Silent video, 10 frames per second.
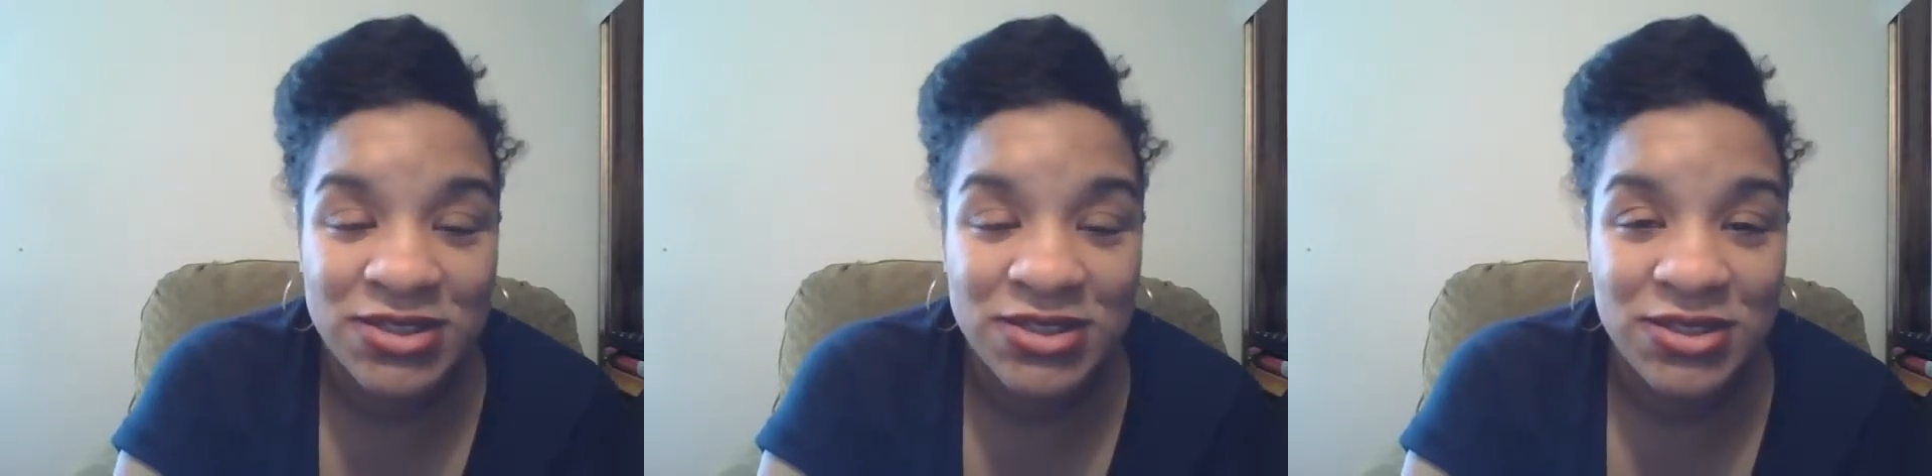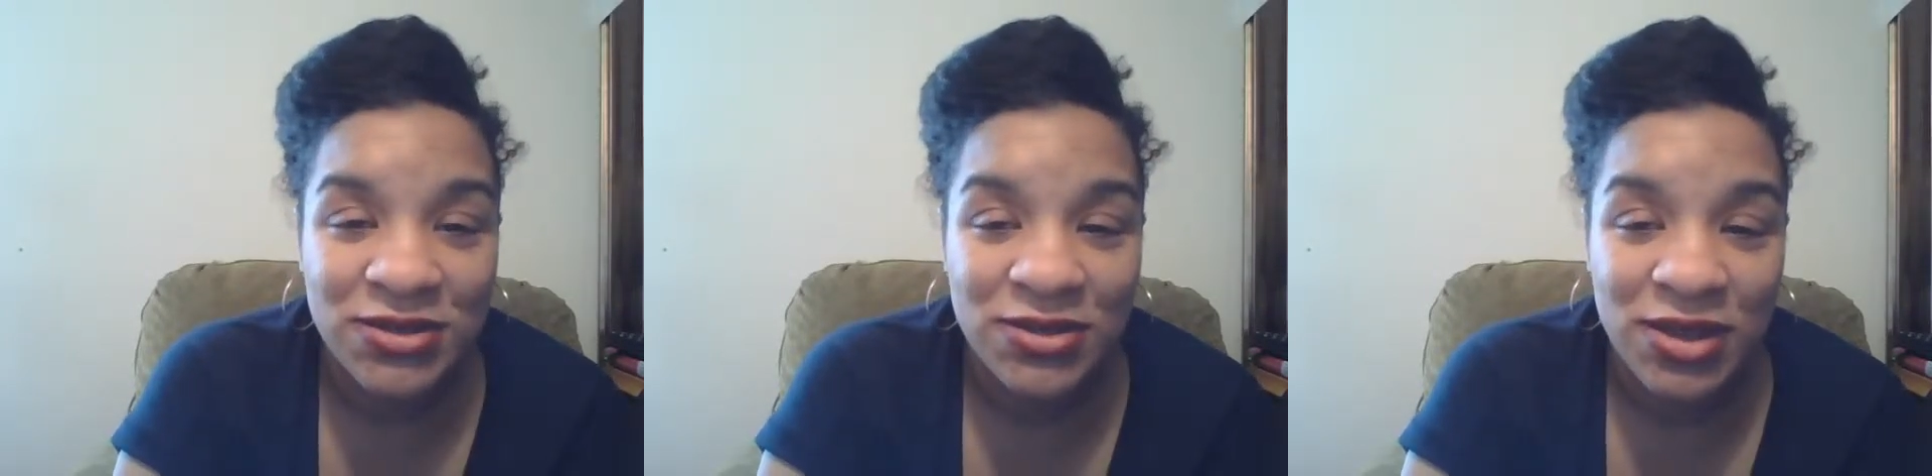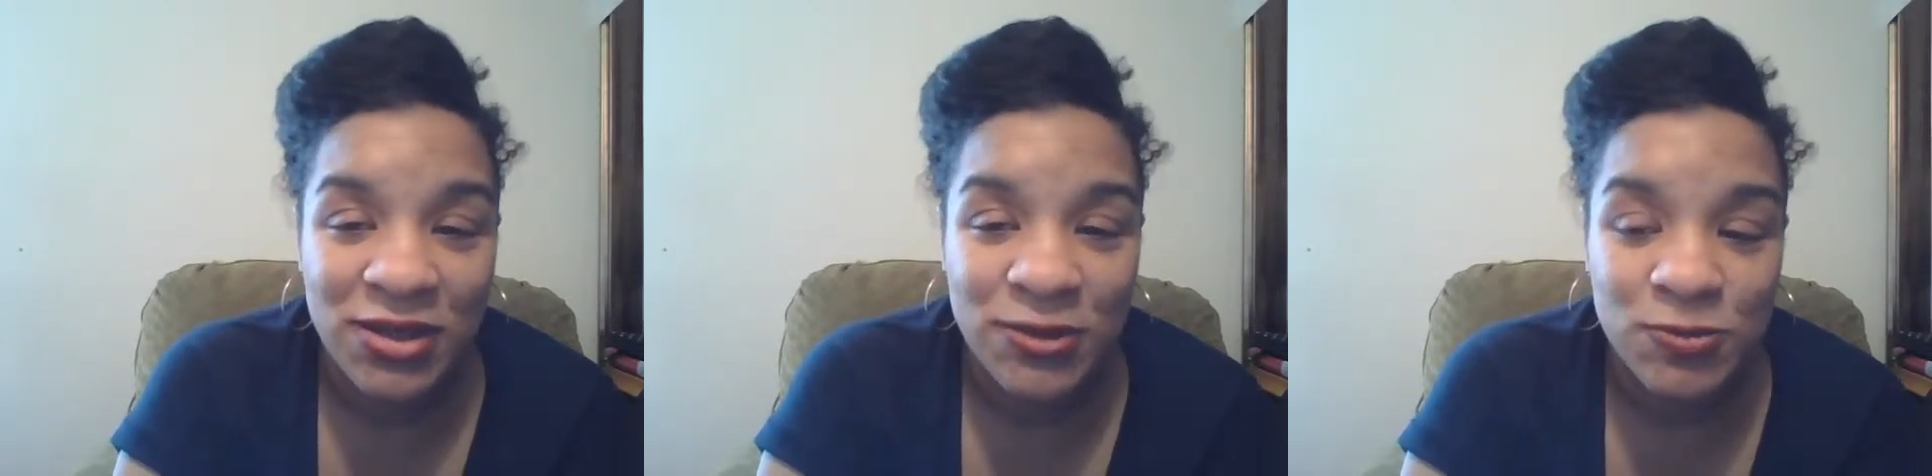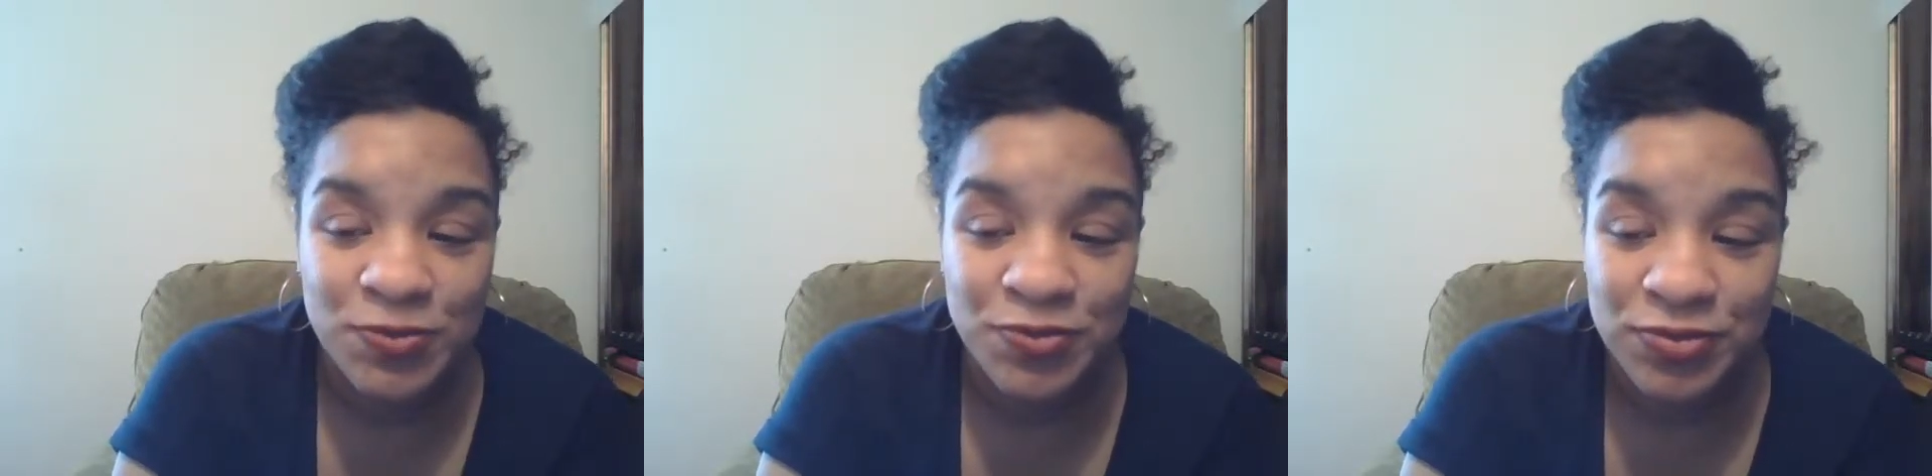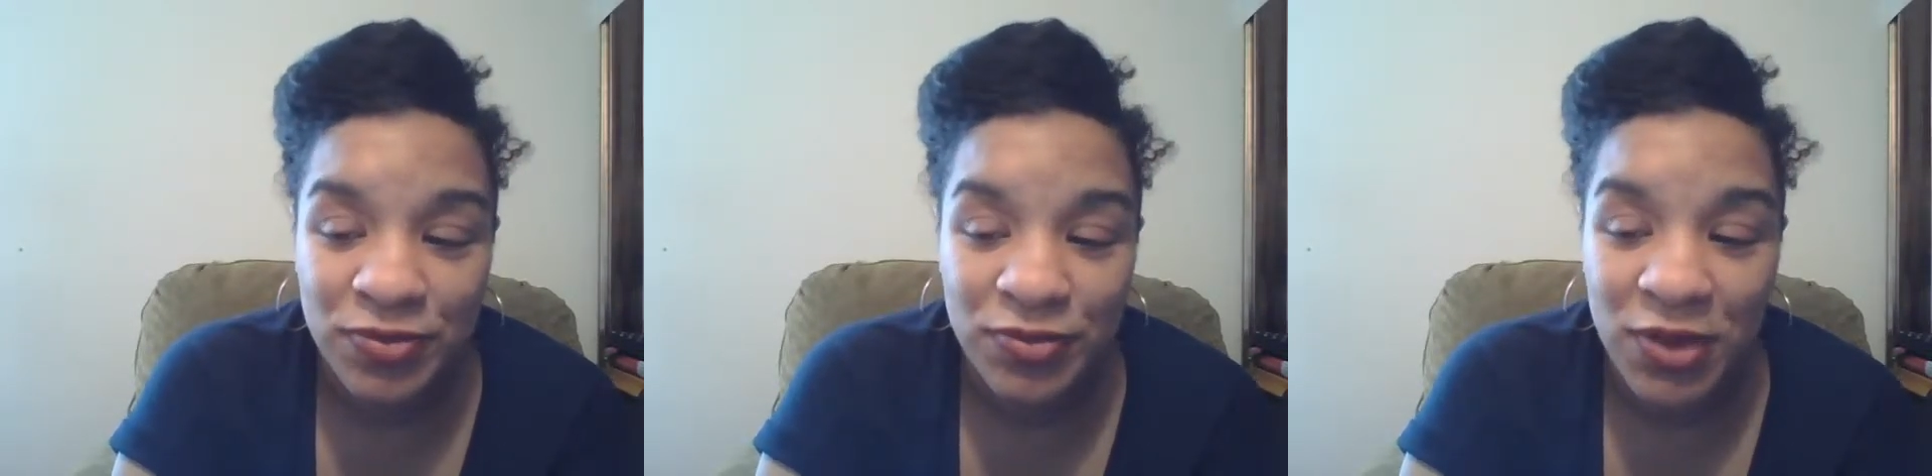So
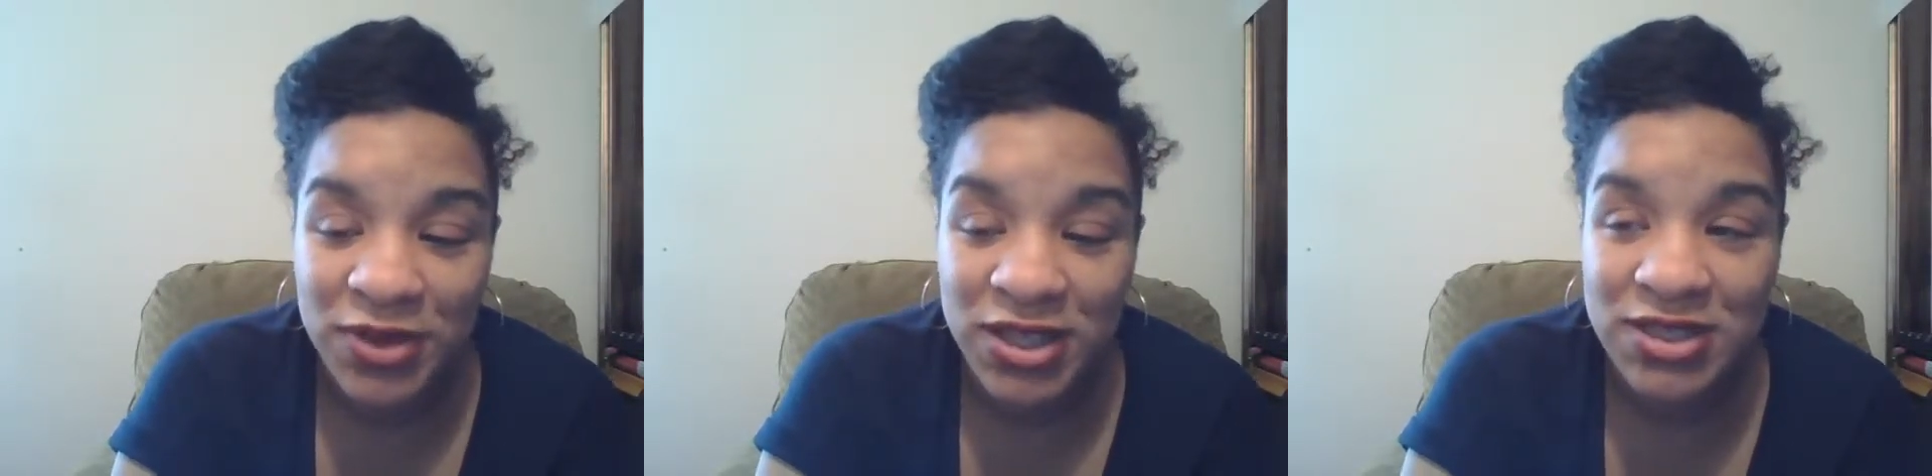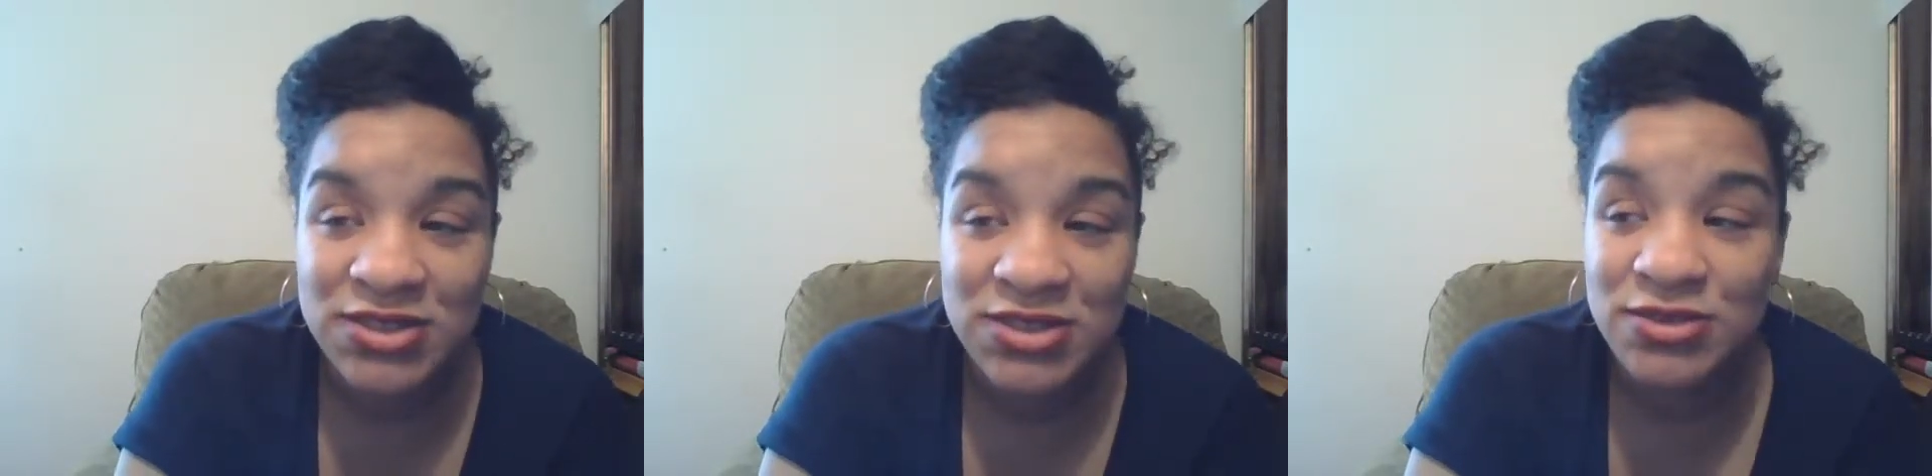we get